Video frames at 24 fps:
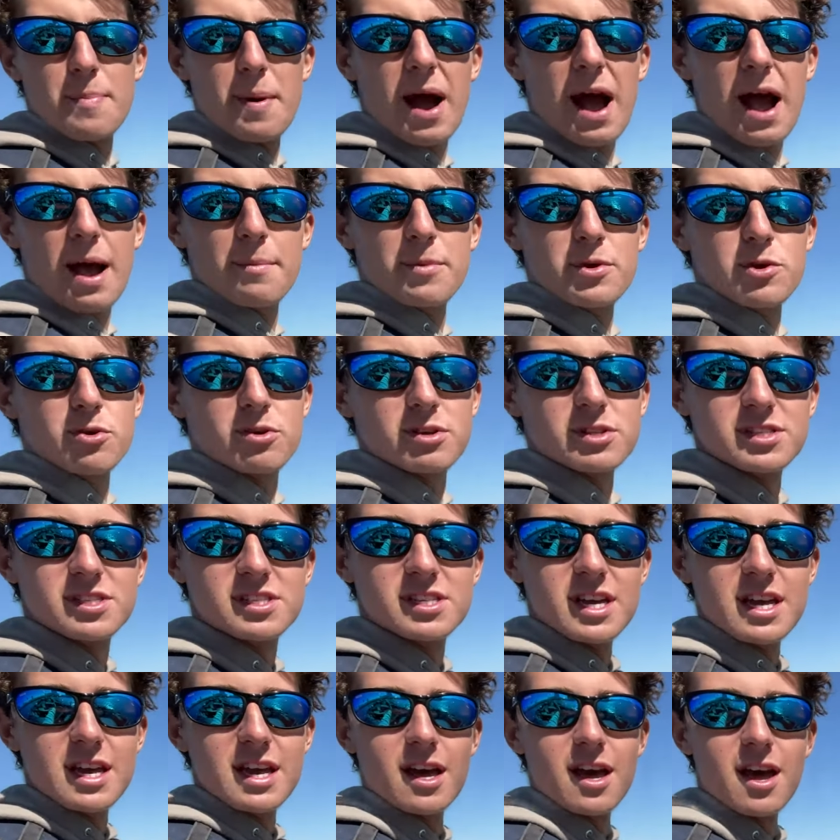behind me, you can
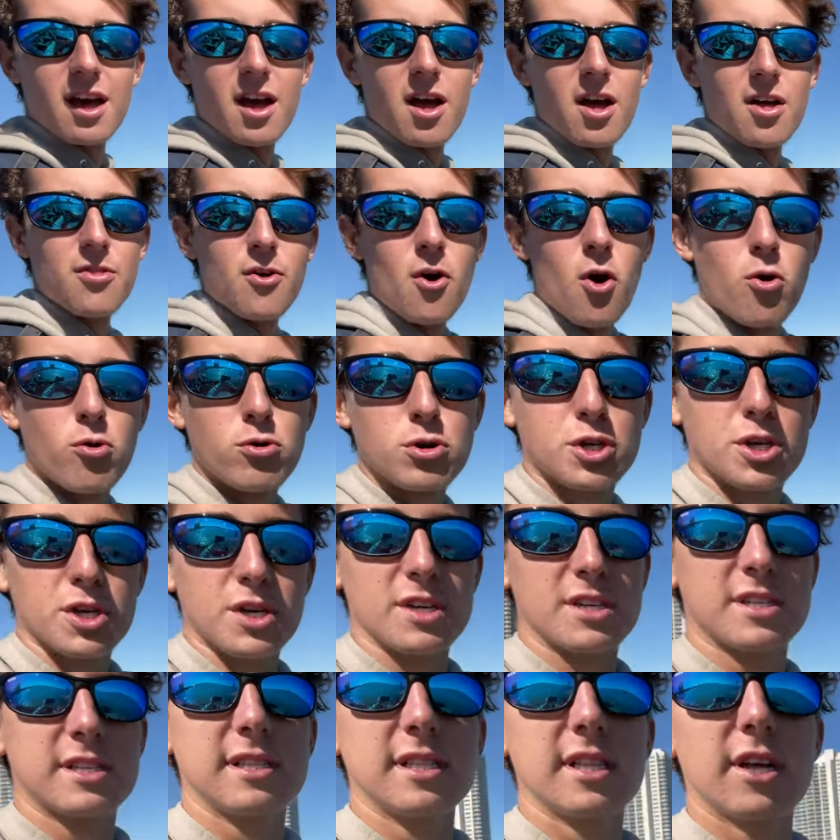see the ocean
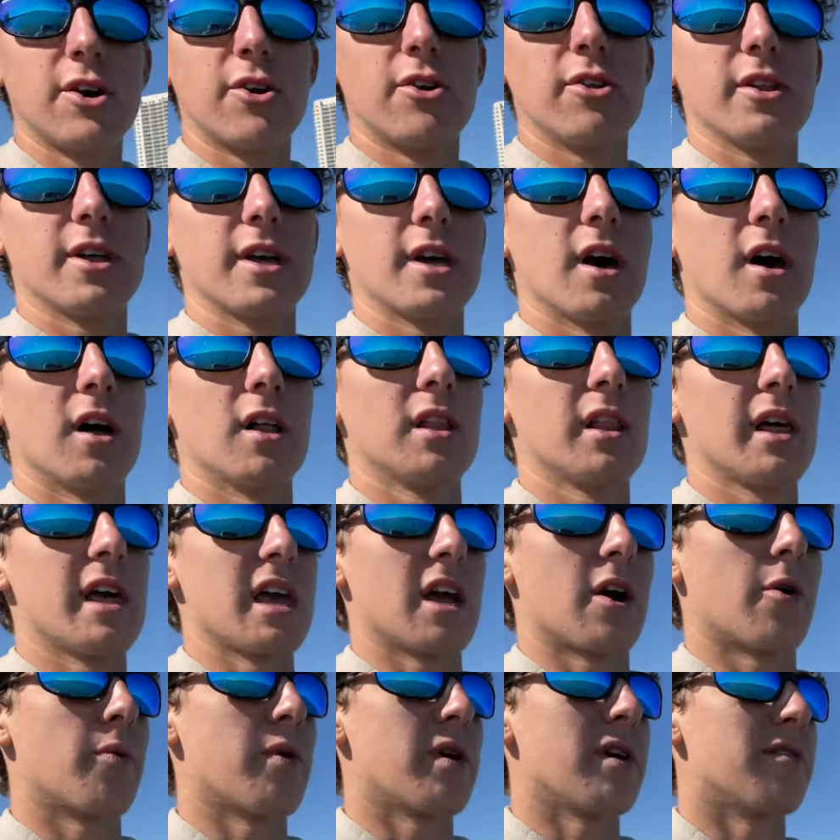is literally a
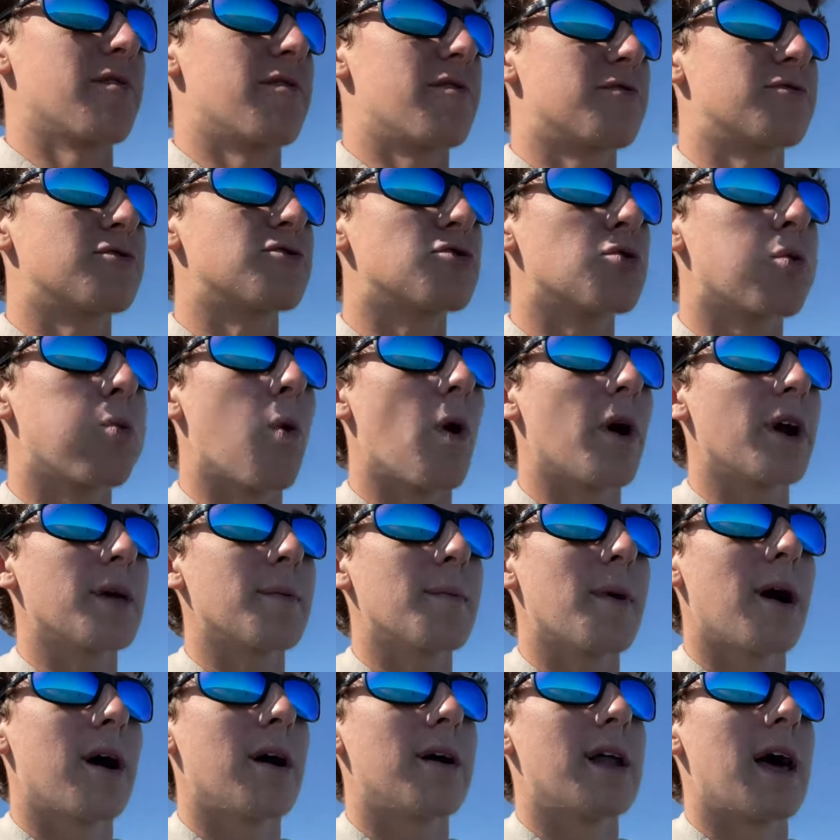lake. We have 20
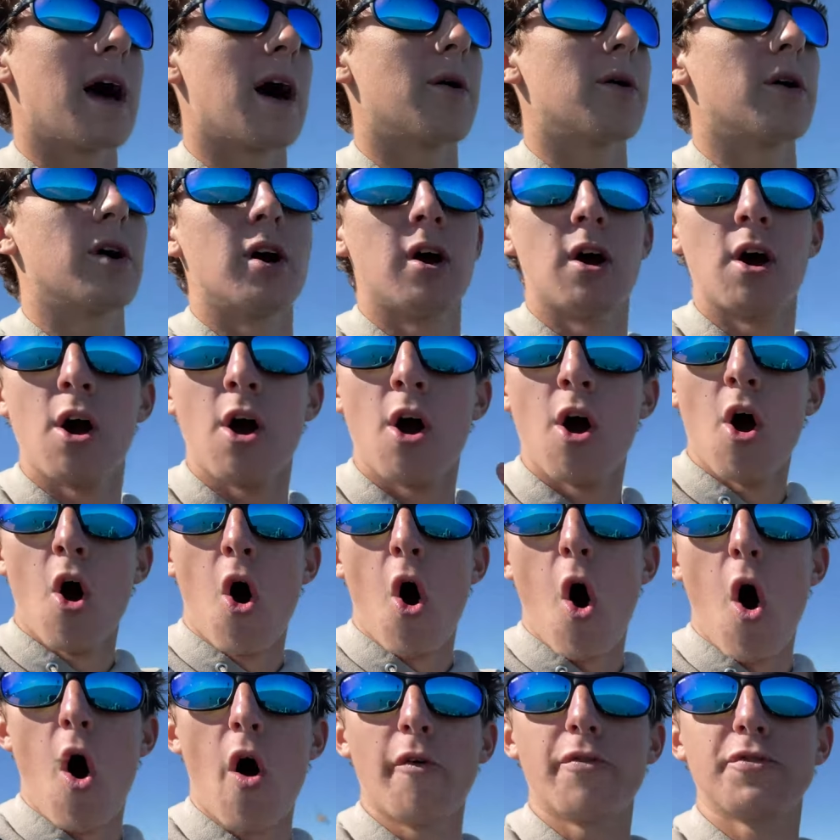mile an hour
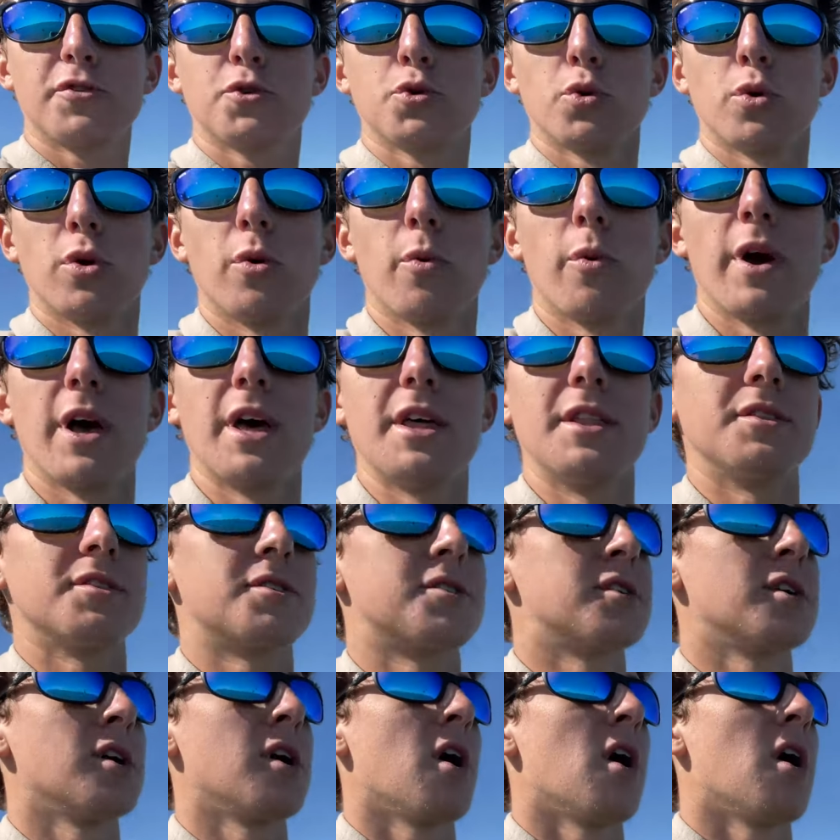offshore
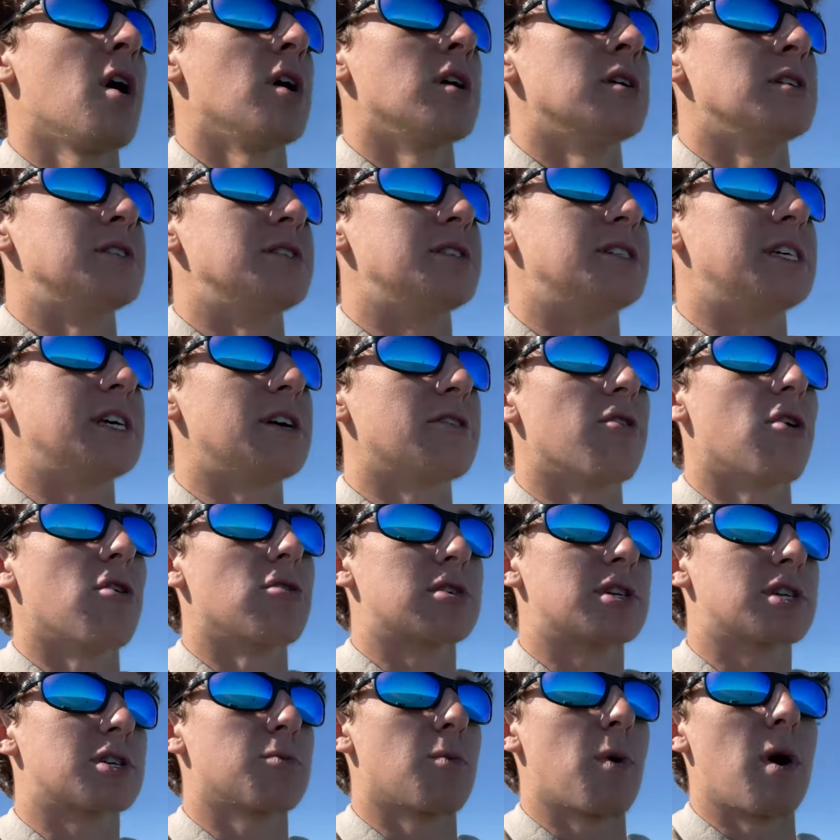winds, zero
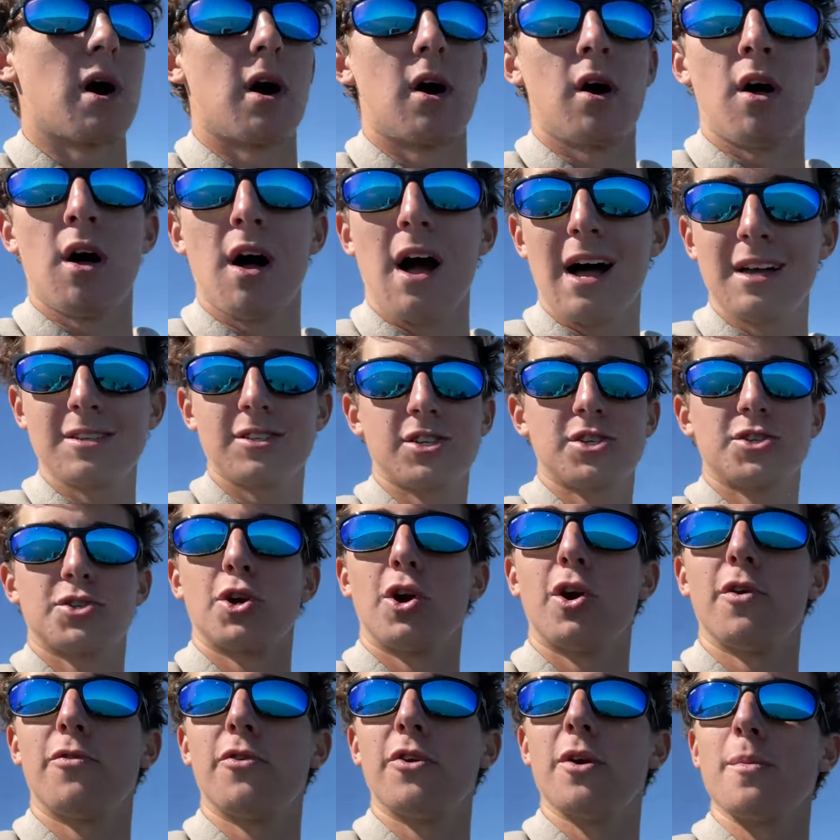swell. As a
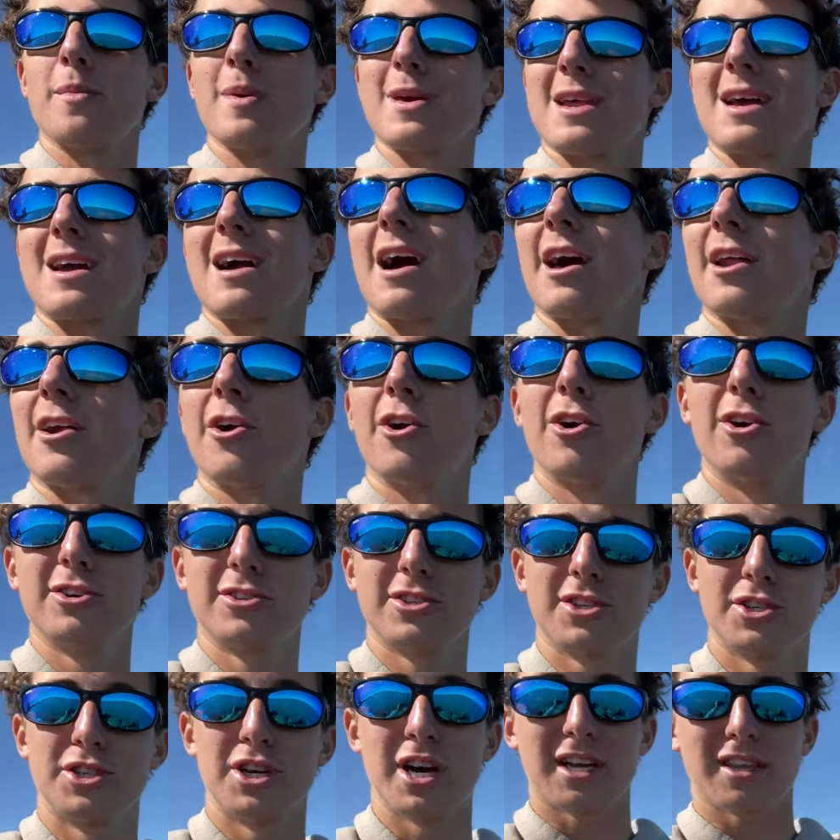surfer, I mean, it kind of hurts
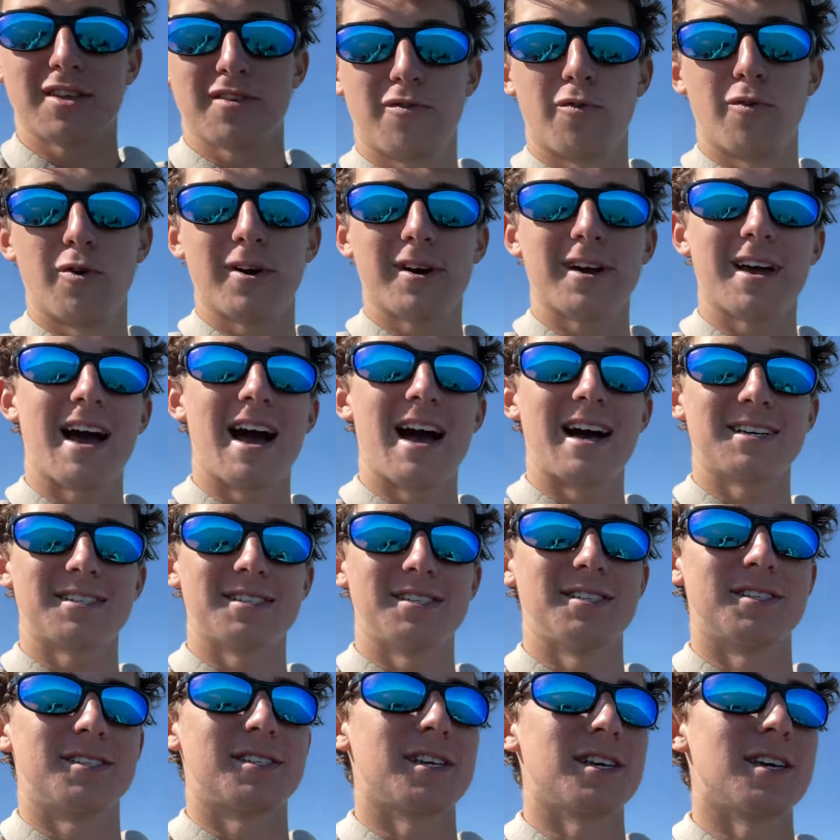to check the forecast
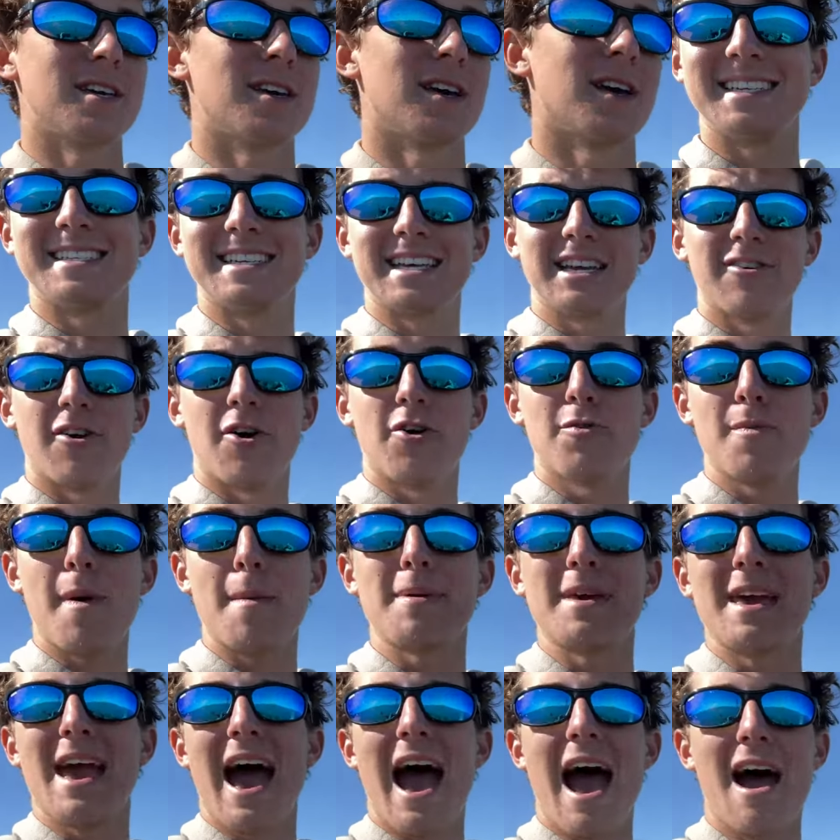and see zero to
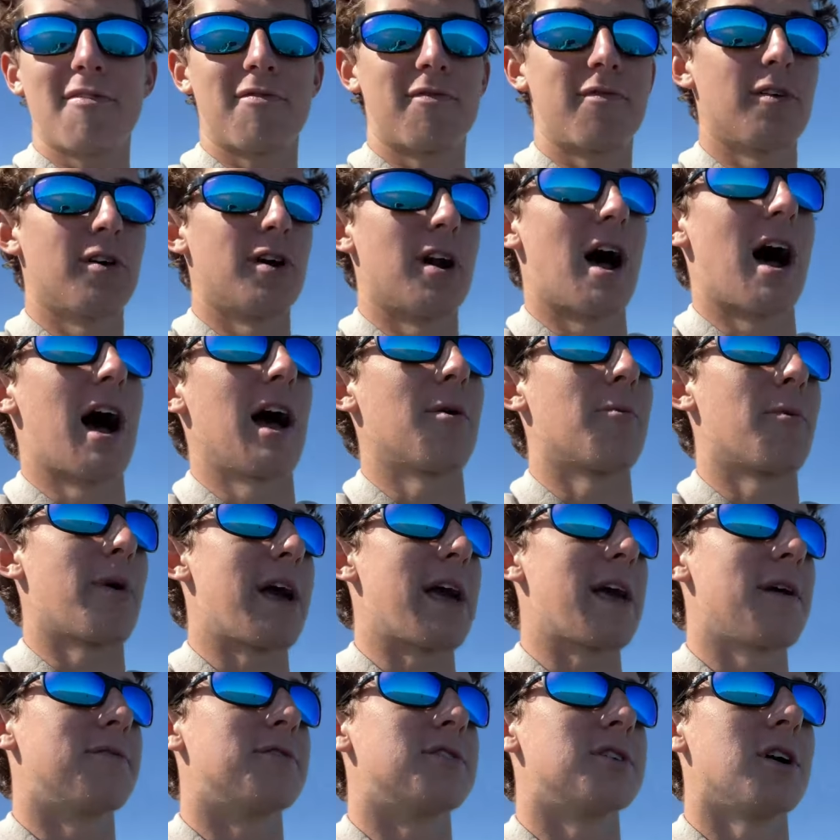maybe half foot high
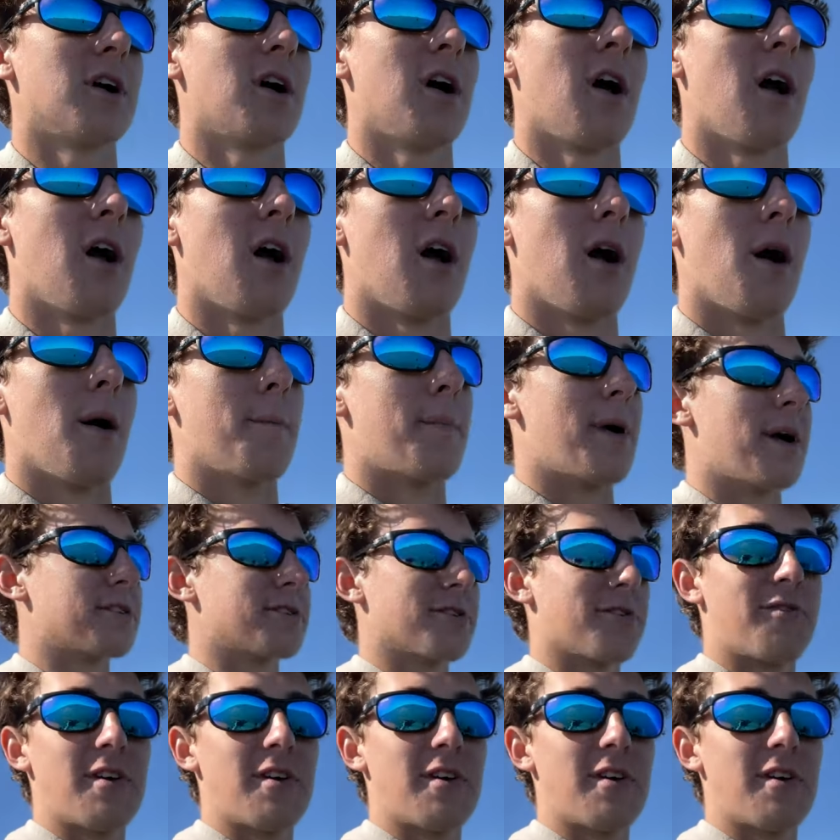waves. But as a